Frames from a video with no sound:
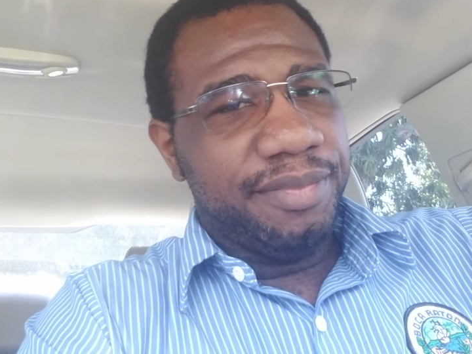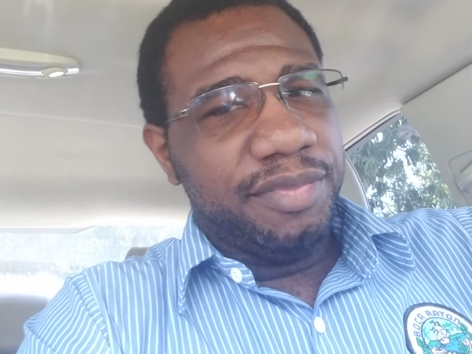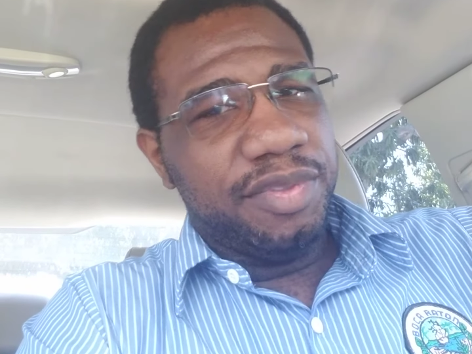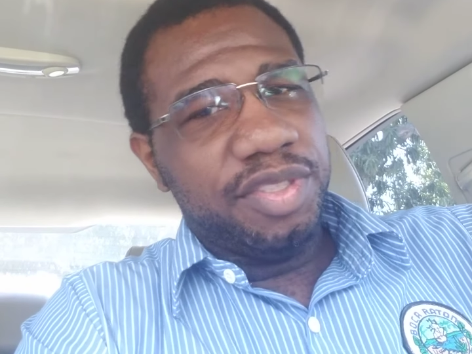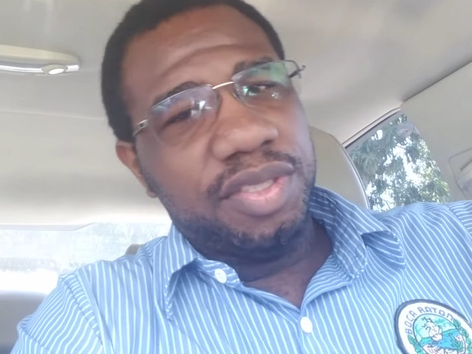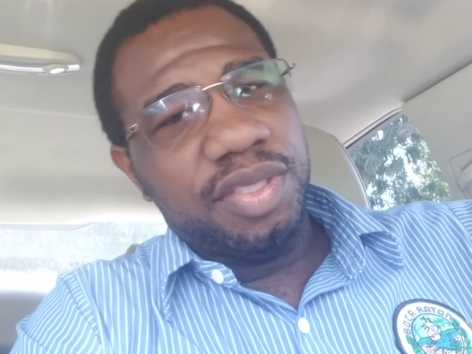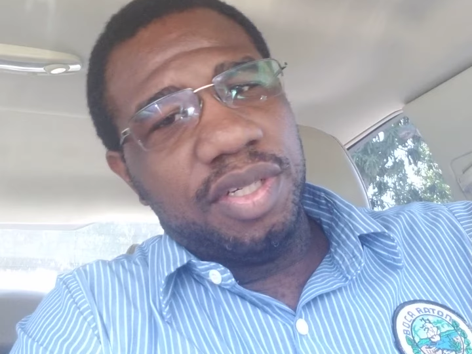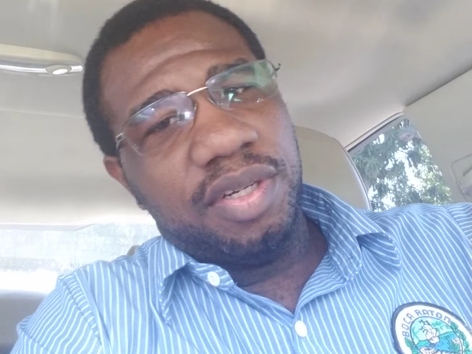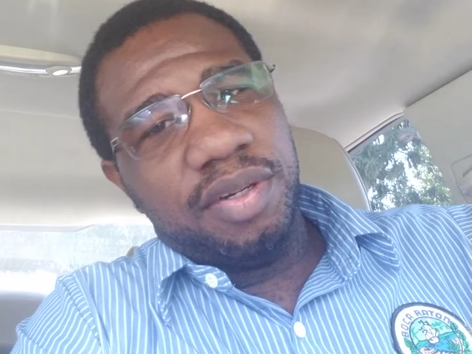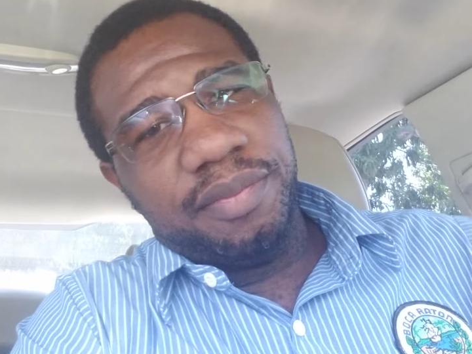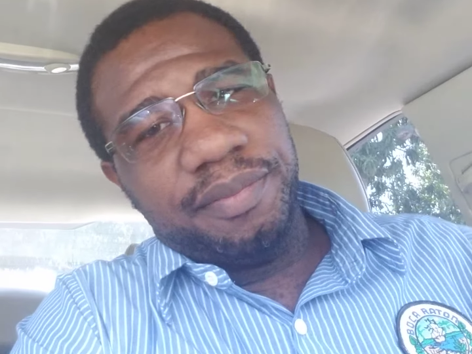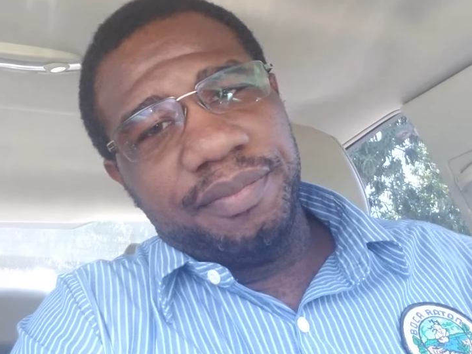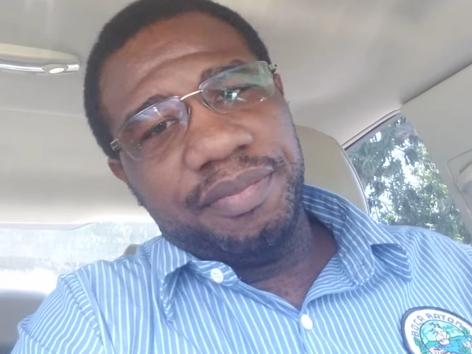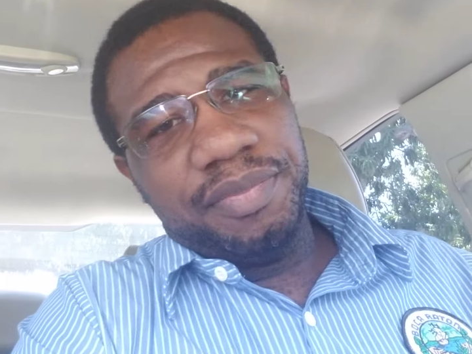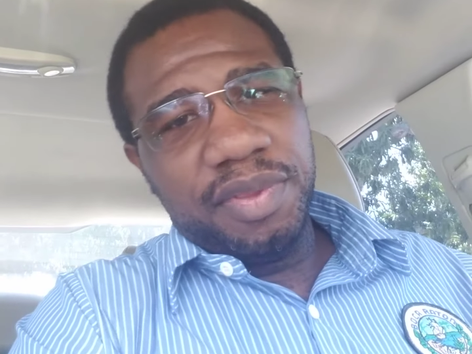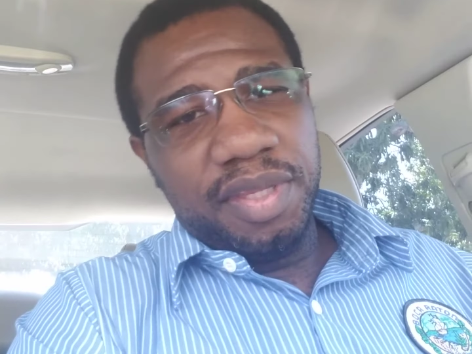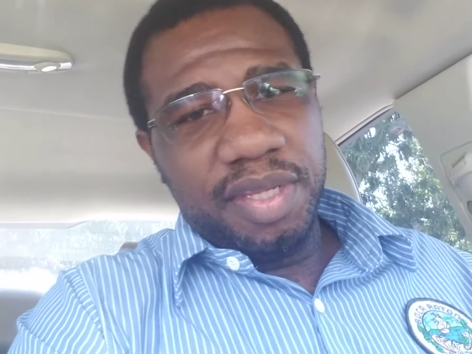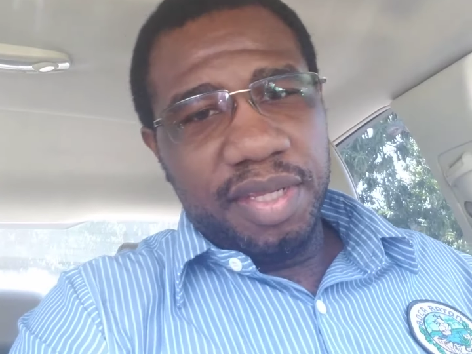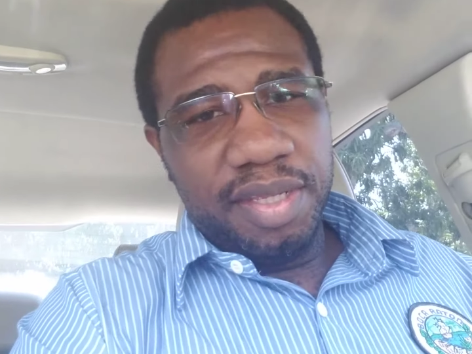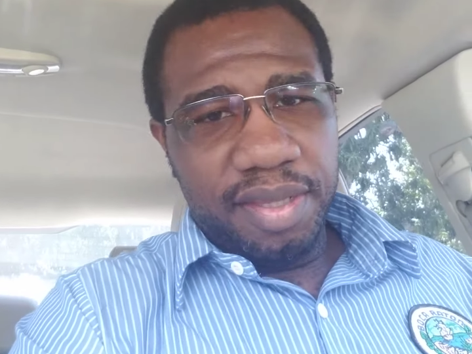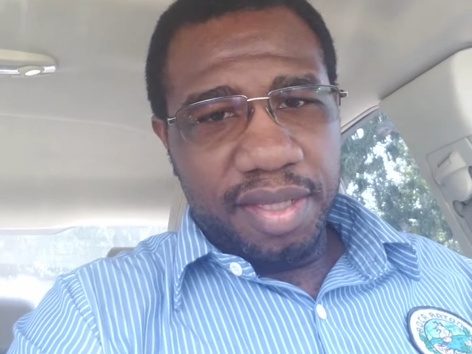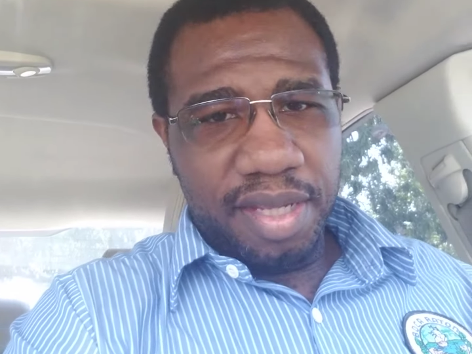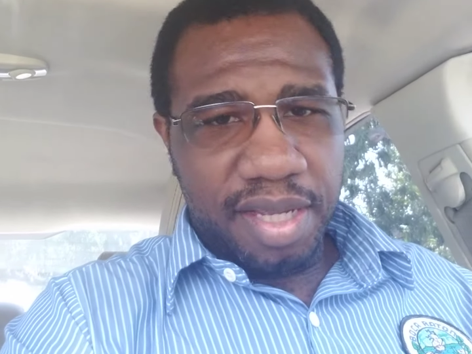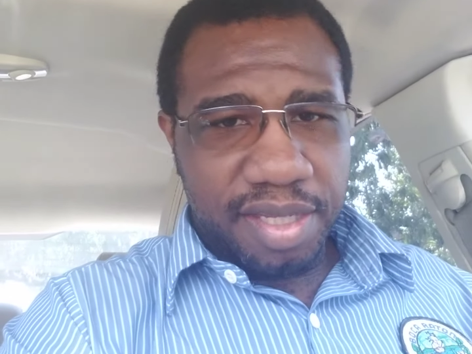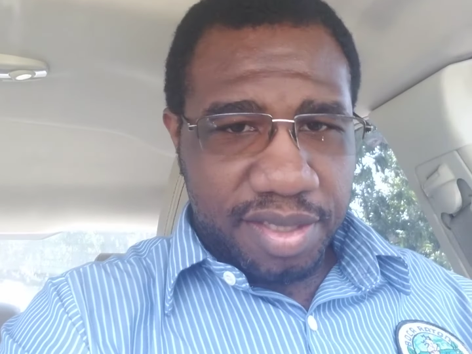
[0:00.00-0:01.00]
So
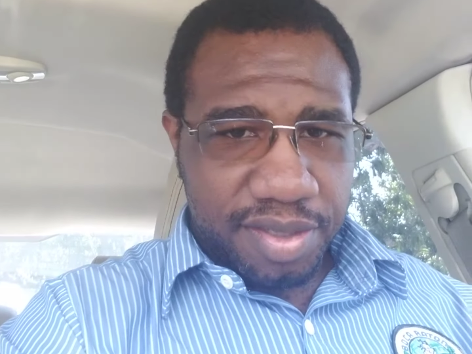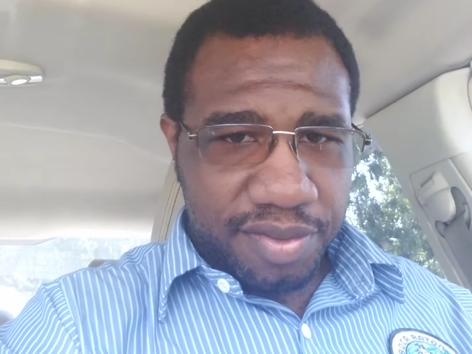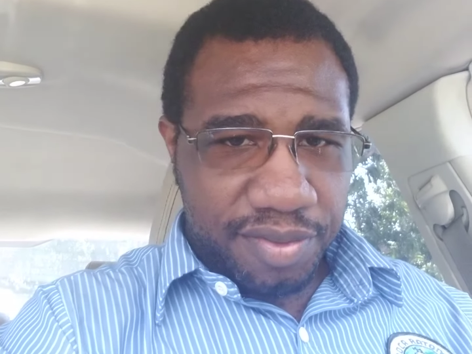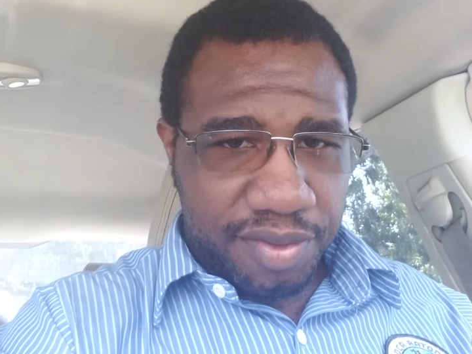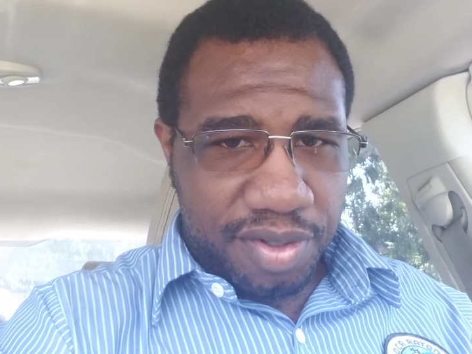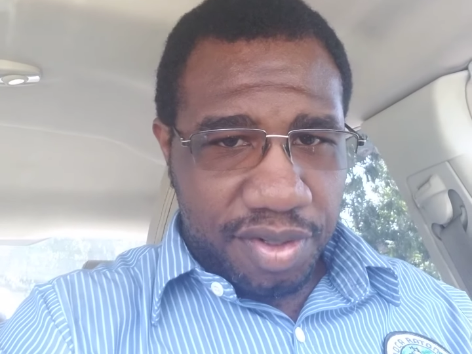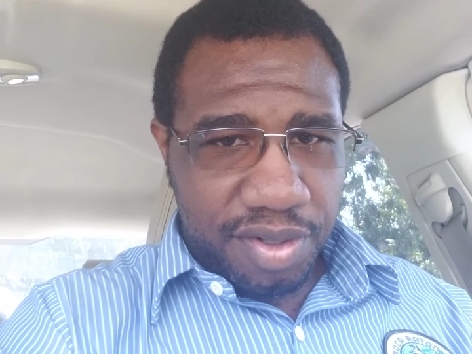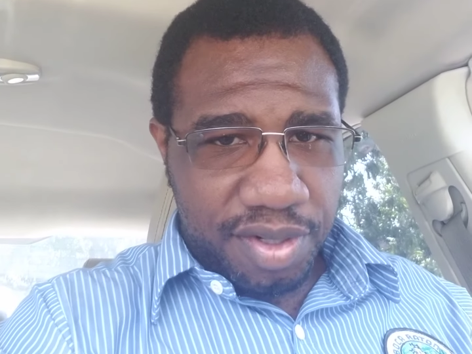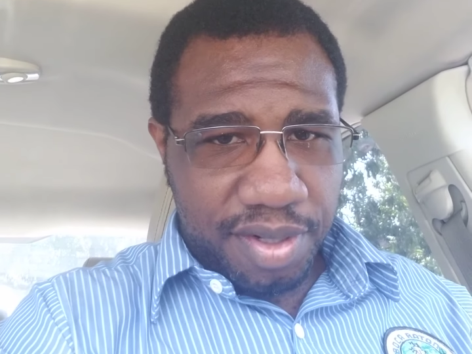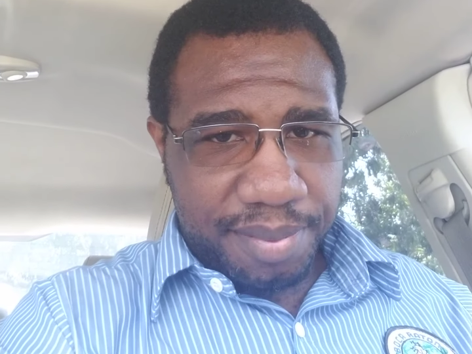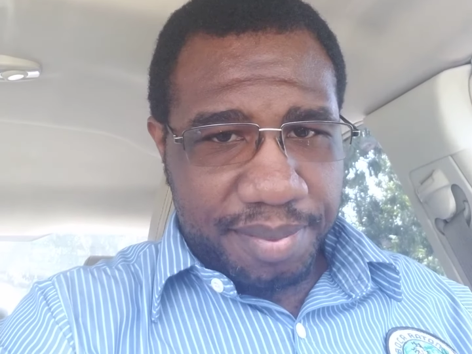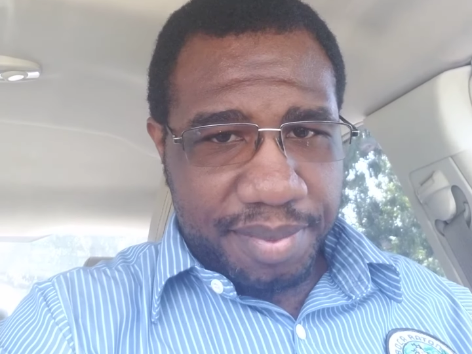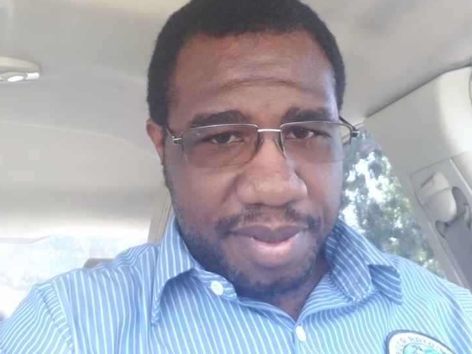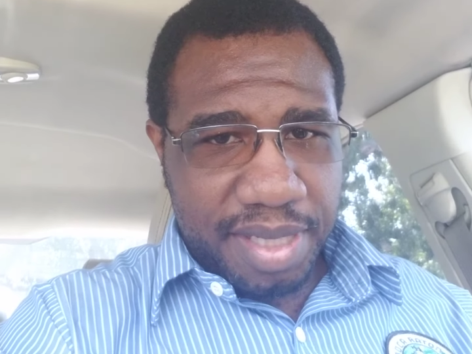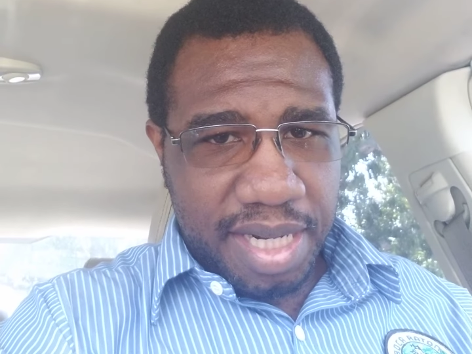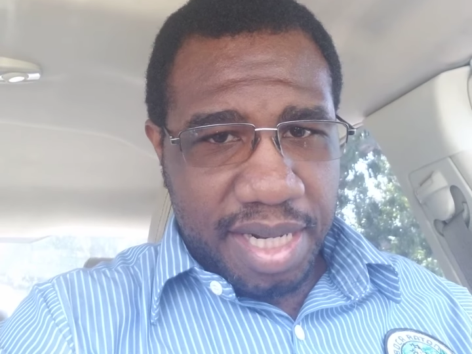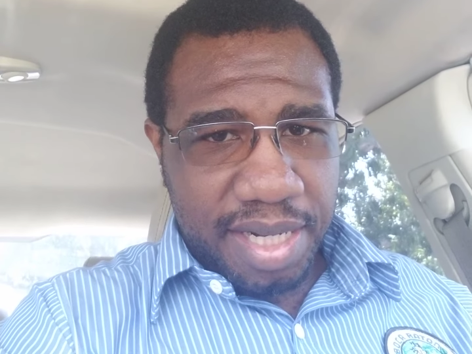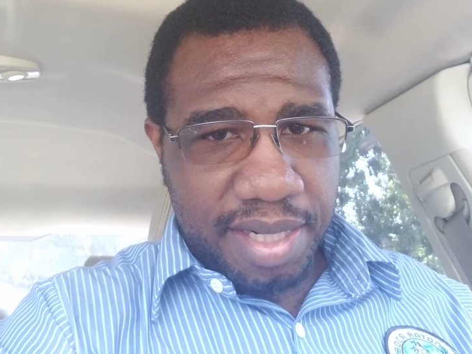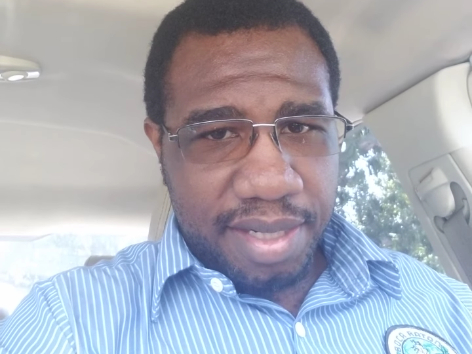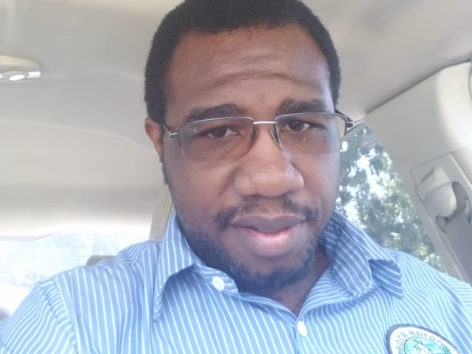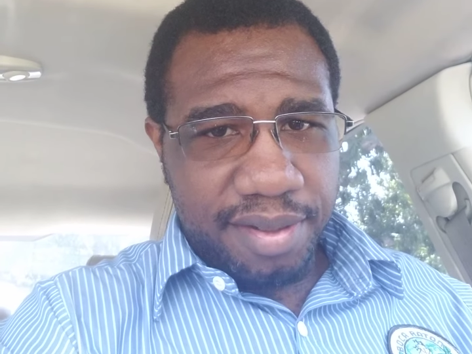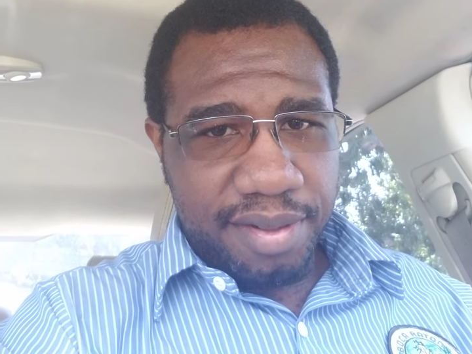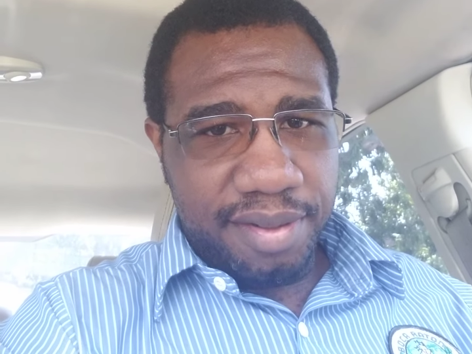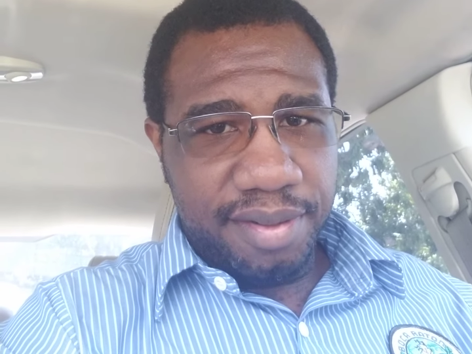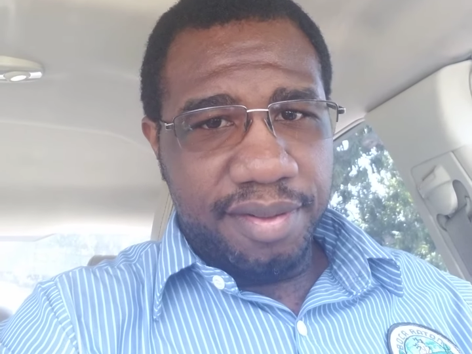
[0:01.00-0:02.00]
that's a good update.